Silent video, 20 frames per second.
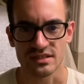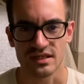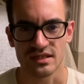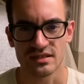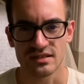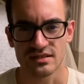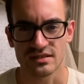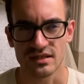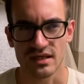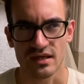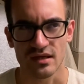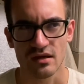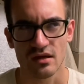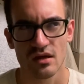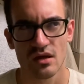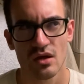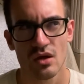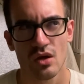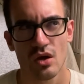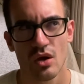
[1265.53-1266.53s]
And it's like,
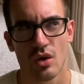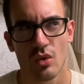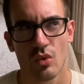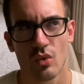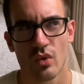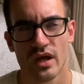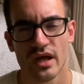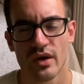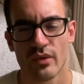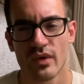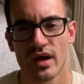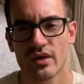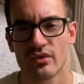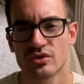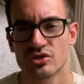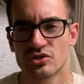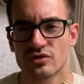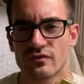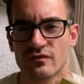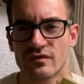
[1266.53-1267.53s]
why
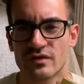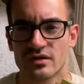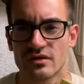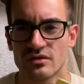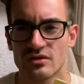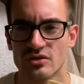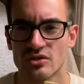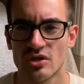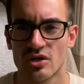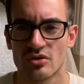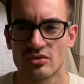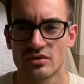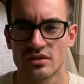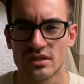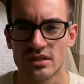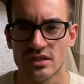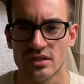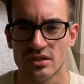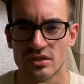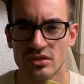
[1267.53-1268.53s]
would you feel
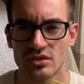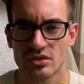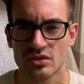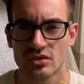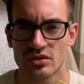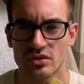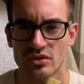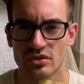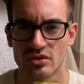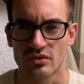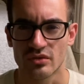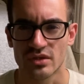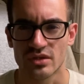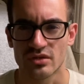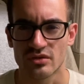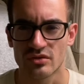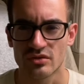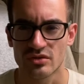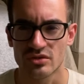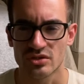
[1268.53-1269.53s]
lonely, you know,
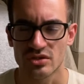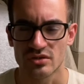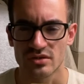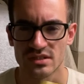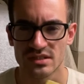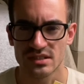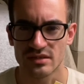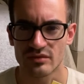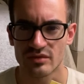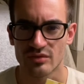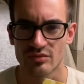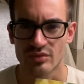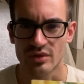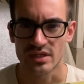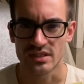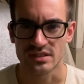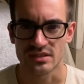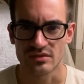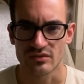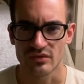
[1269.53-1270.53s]
when there's always someone
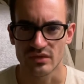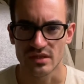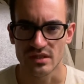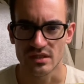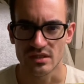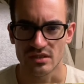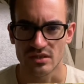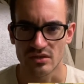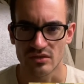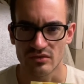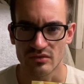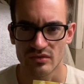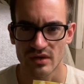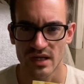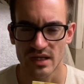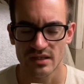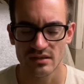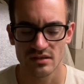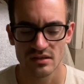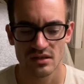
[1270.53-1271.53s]
present within you,
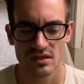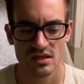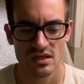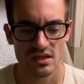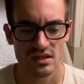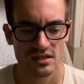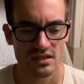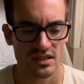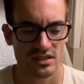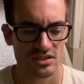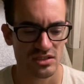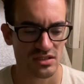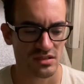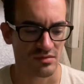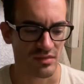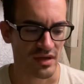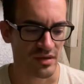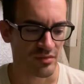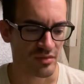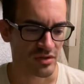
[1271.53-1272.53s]
right? That's just
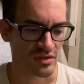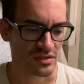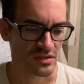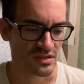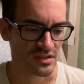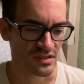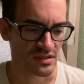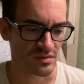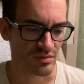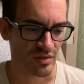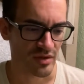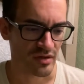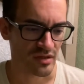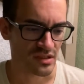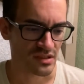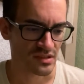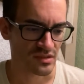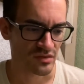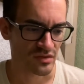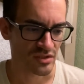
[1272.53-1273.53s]
my personal
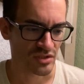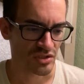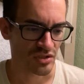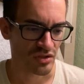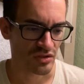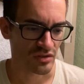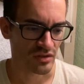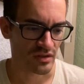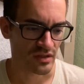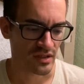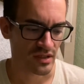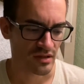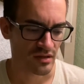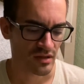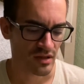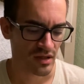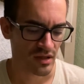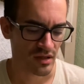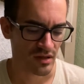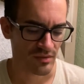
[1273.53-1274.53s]
experience with journaling.
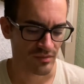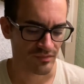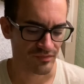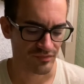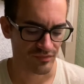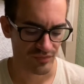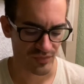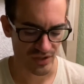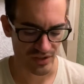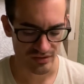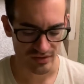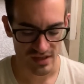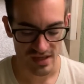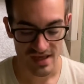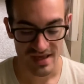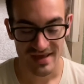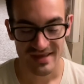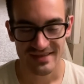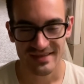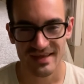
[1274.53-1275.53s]
But
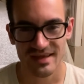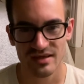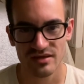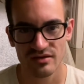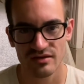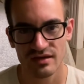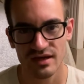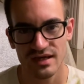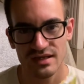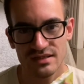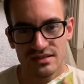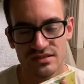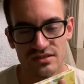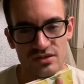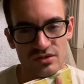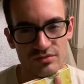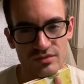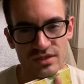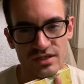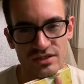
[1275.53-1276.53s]
thank you guys
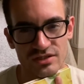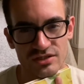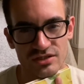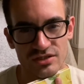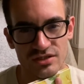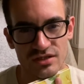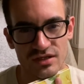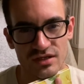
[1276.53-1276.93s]
so much.